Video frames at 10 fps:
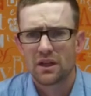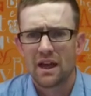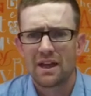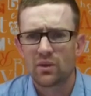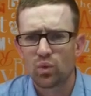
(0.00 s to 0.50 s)

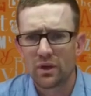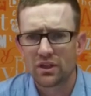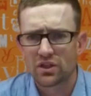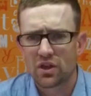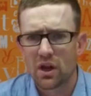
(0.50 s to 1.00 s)
and in
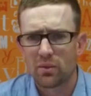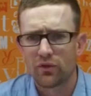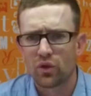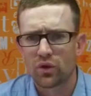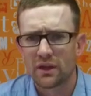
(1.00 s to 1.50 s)
which type
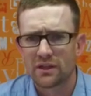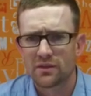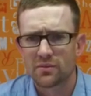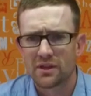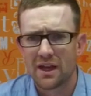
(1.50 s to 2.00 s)
of
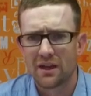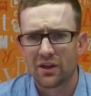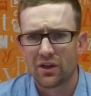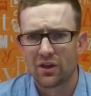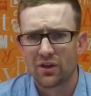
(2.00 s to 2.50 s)
organisms they
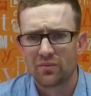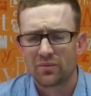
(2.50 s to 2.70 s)
occur.